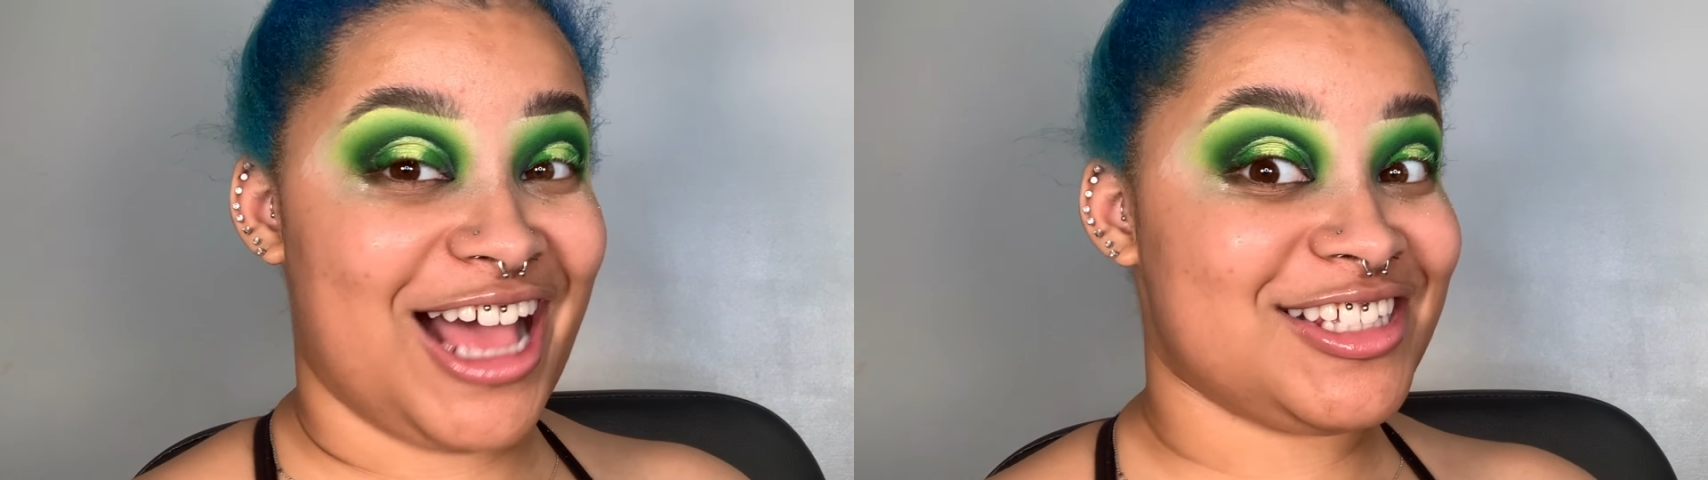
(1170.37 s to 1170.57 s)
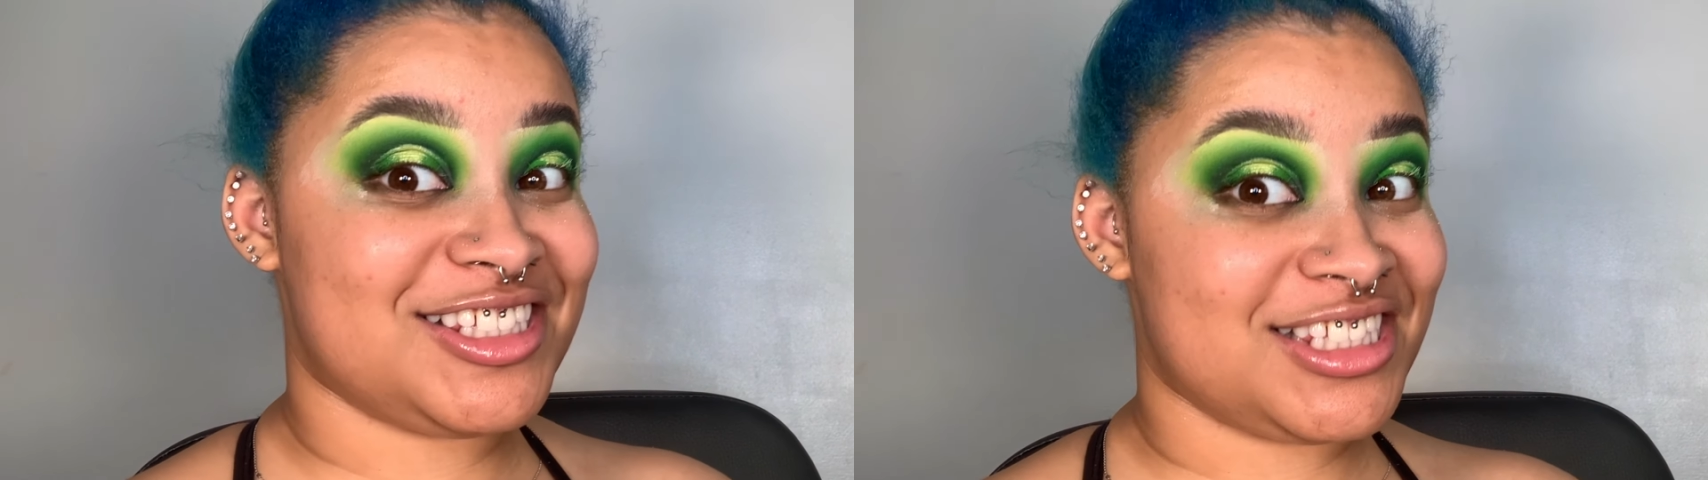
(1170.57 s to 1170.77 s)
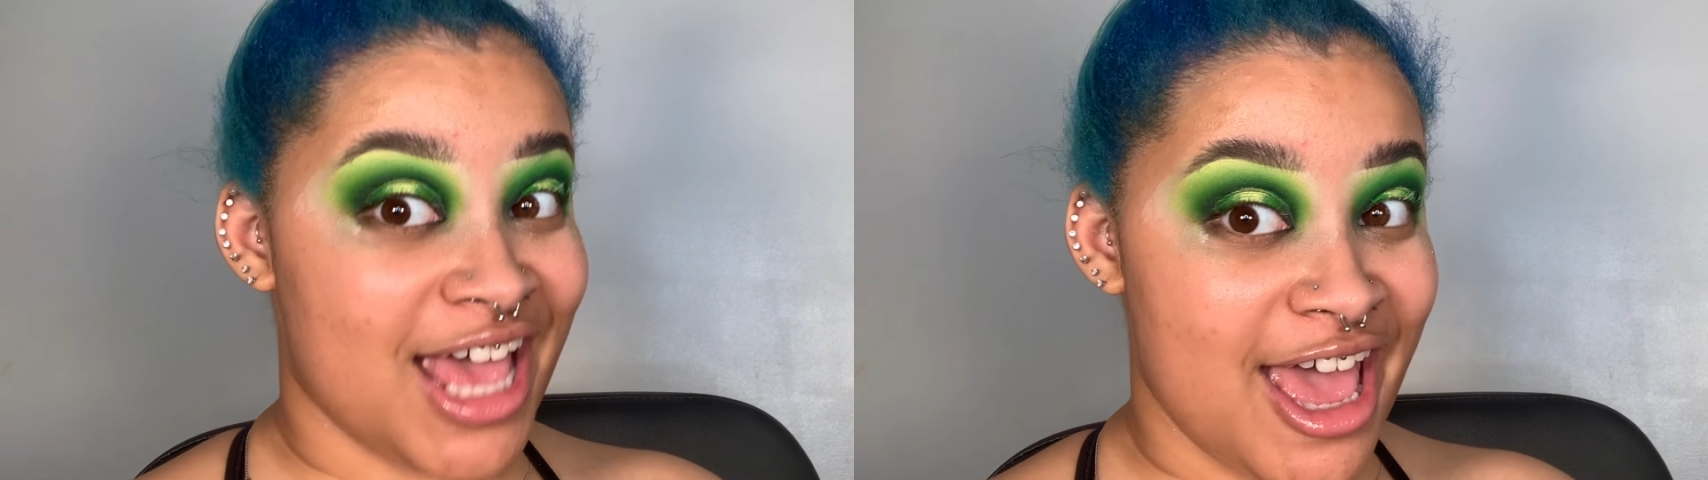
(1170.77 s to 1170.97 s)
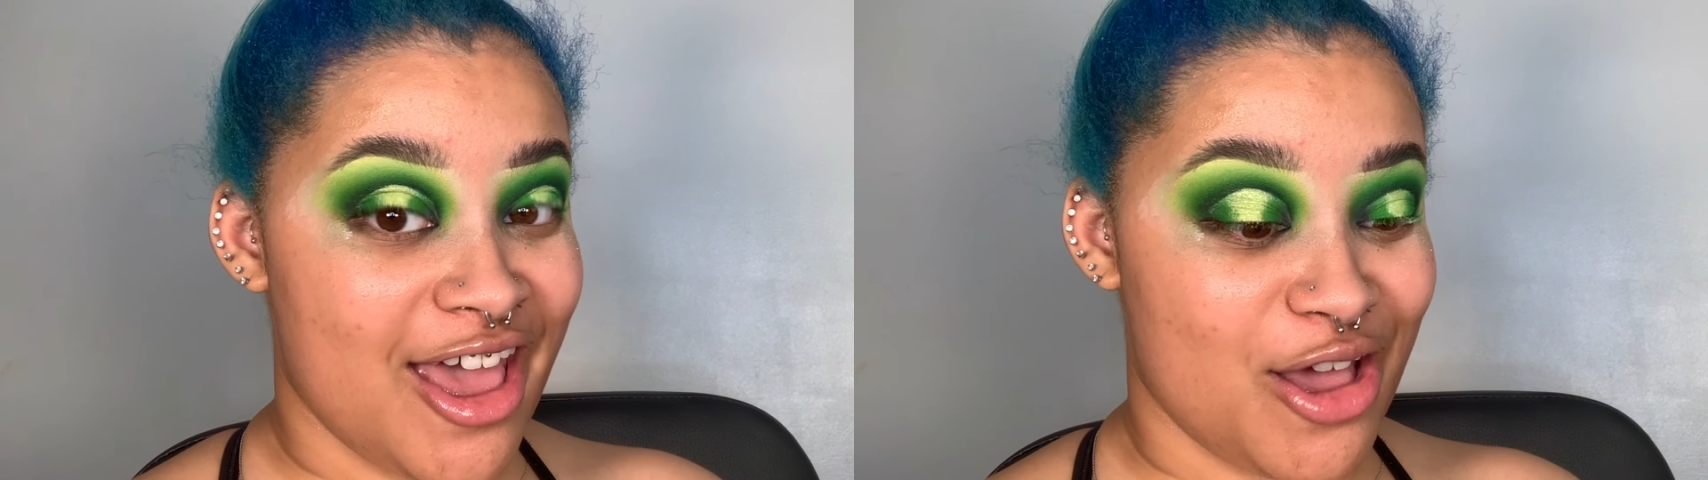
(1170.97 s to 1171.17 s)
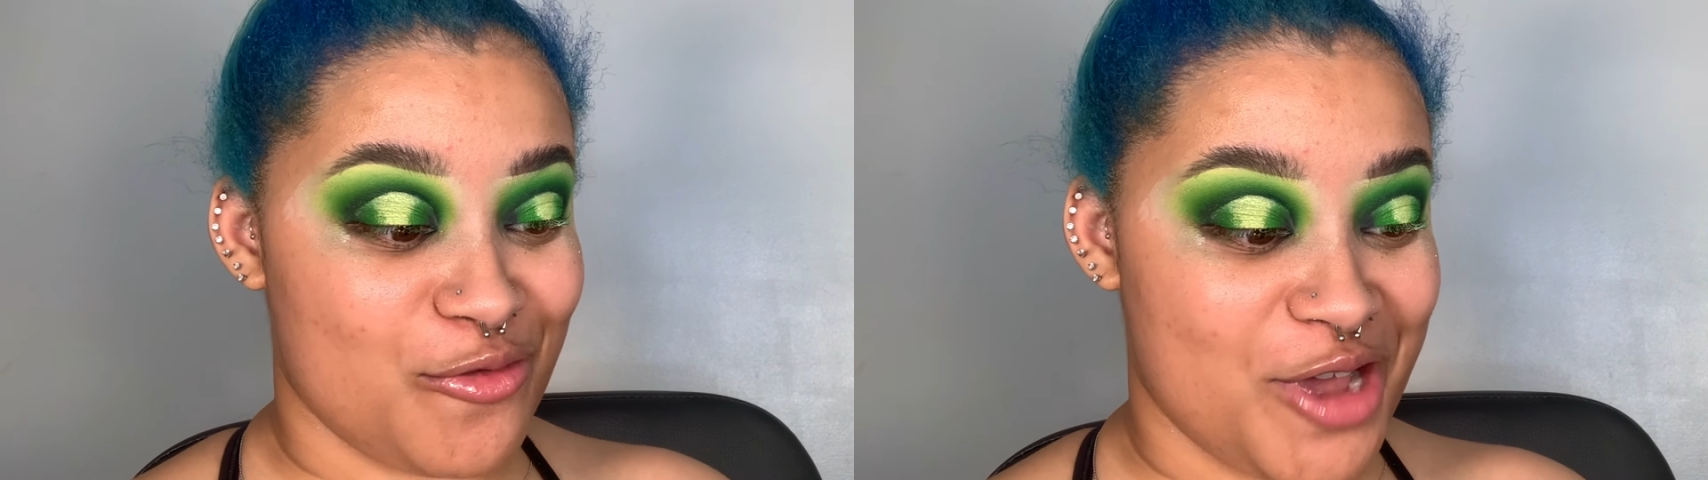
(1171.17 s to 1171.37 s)

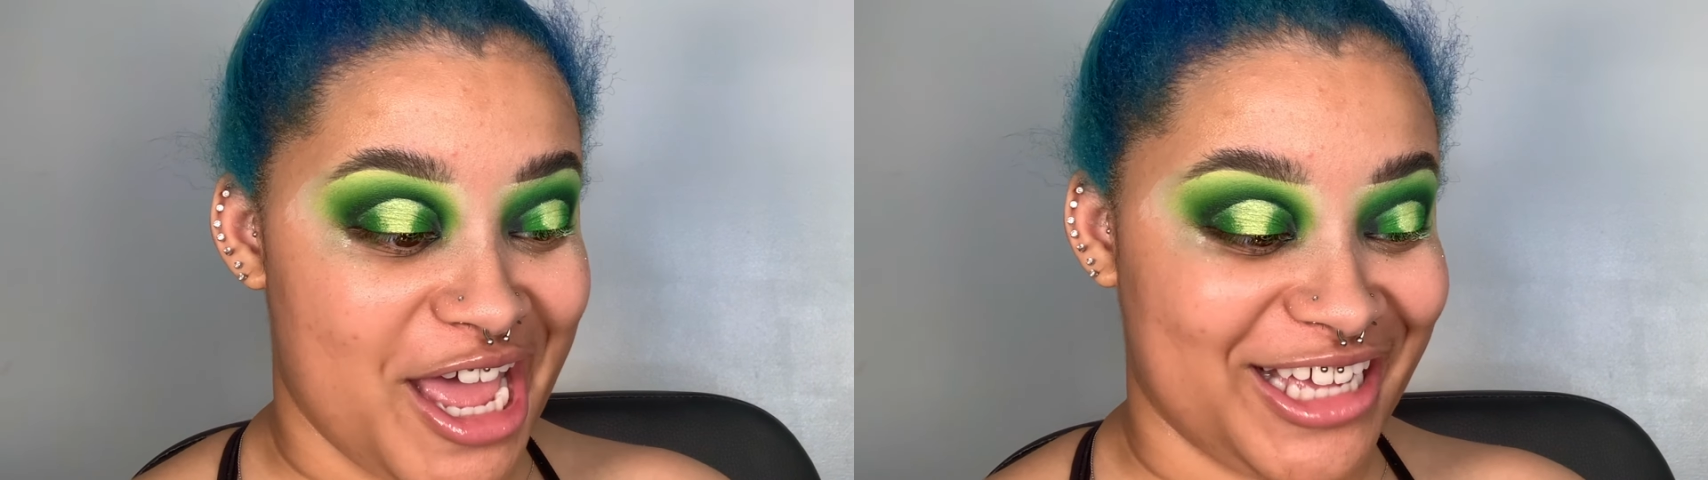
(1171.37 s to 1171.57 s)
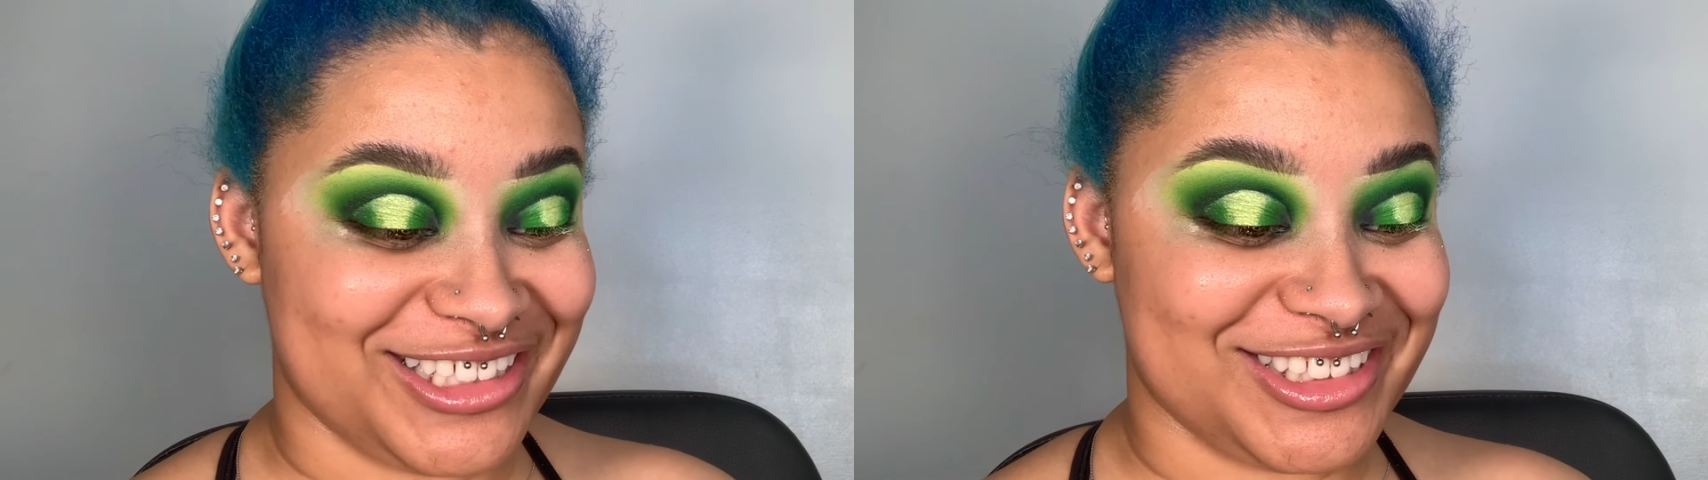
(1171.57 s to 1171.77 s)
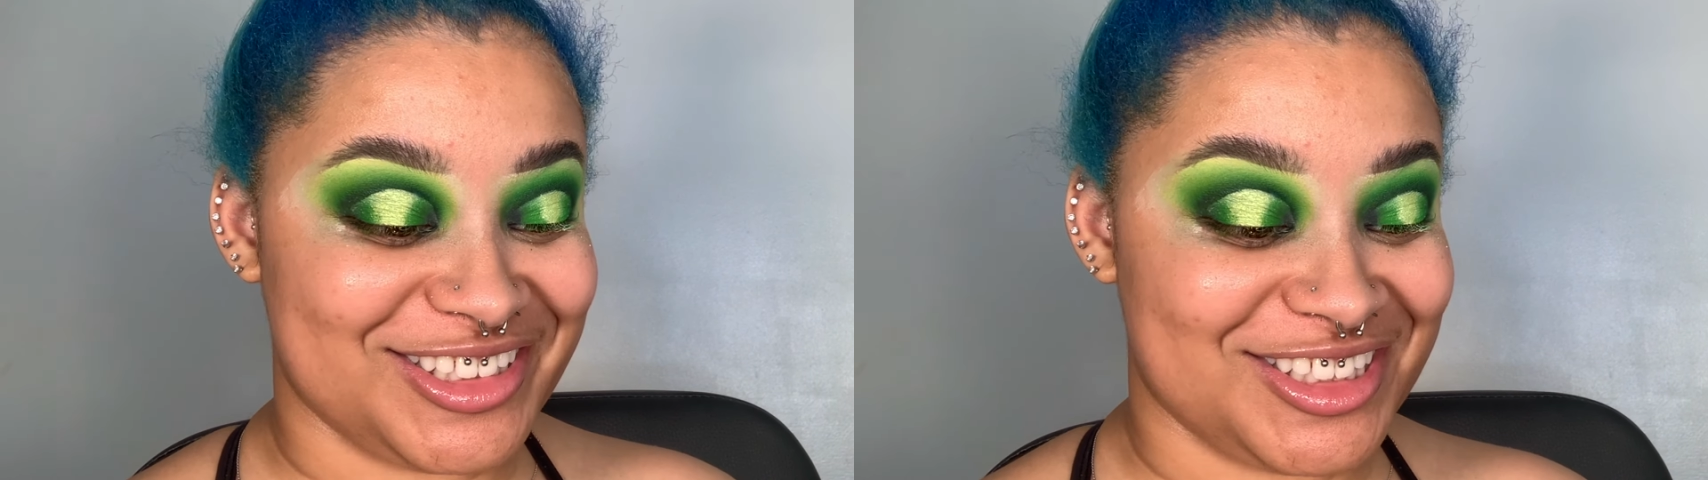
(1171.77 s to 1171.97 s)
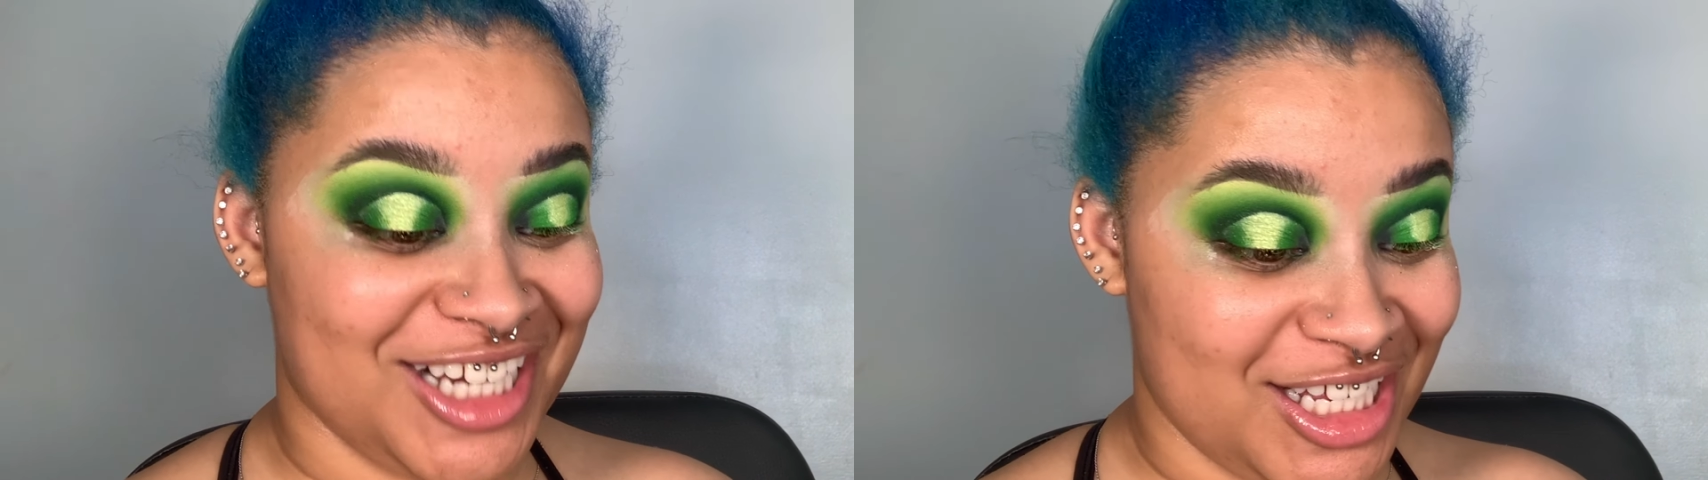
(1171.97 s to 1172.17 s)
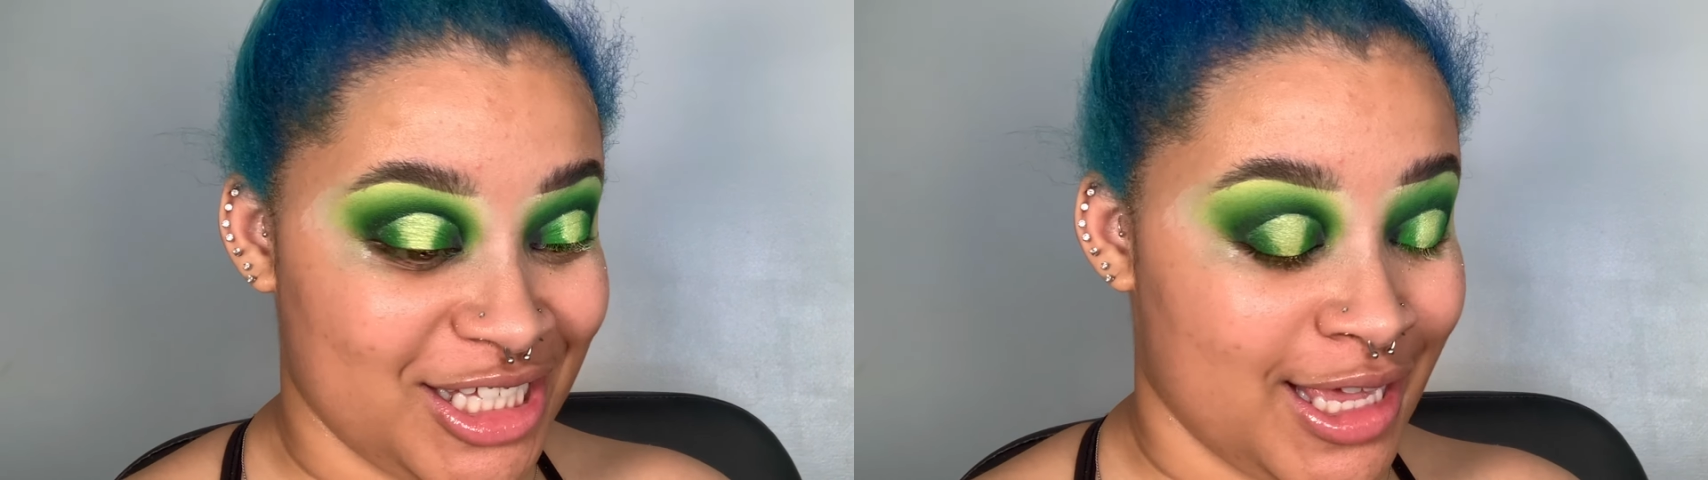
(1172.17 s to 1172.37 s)
said we ain't
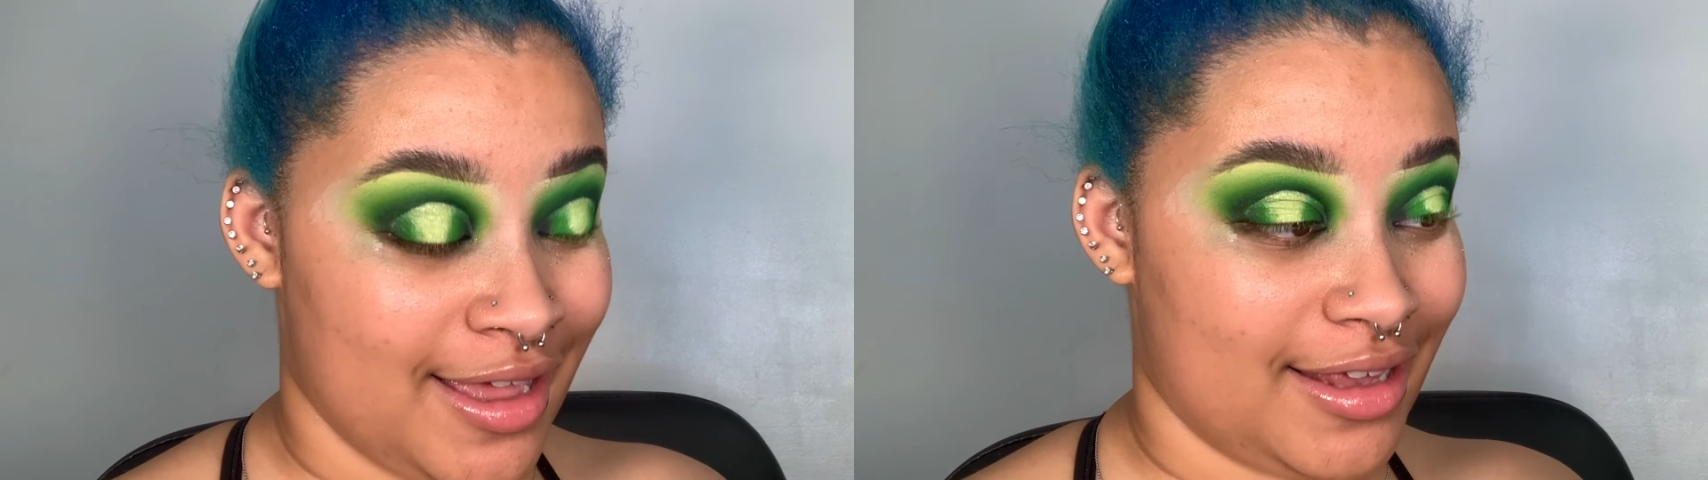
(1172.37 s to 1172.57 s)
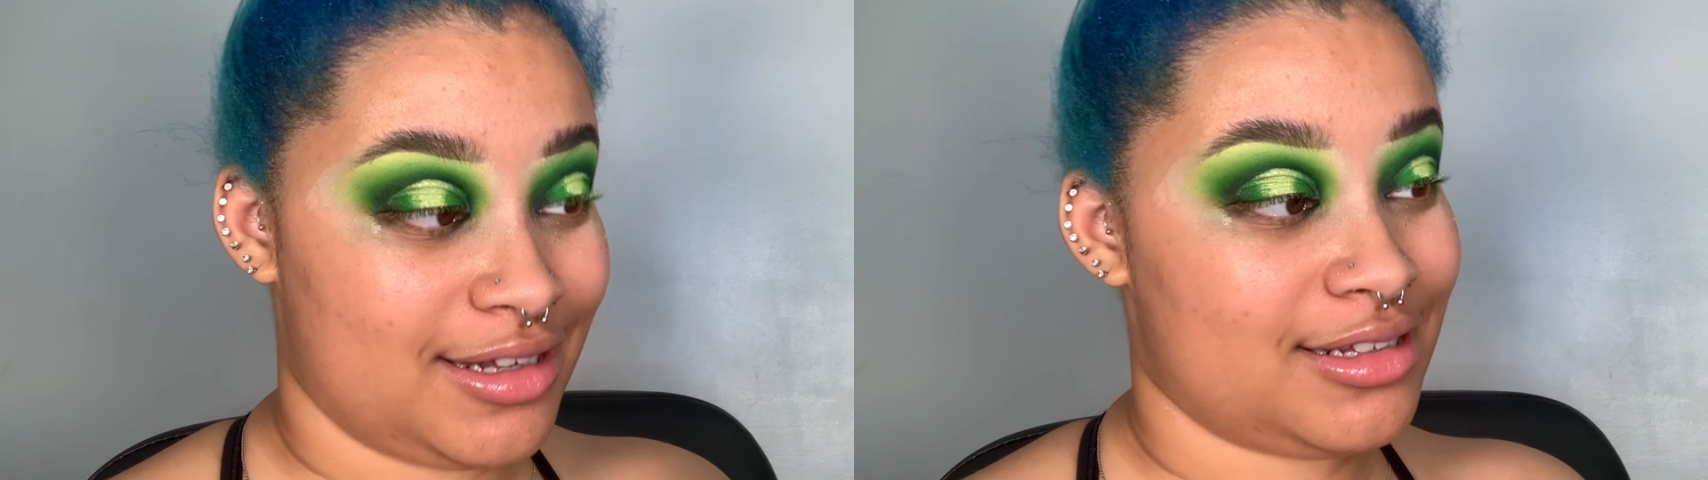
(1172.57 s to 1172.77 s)
done yet.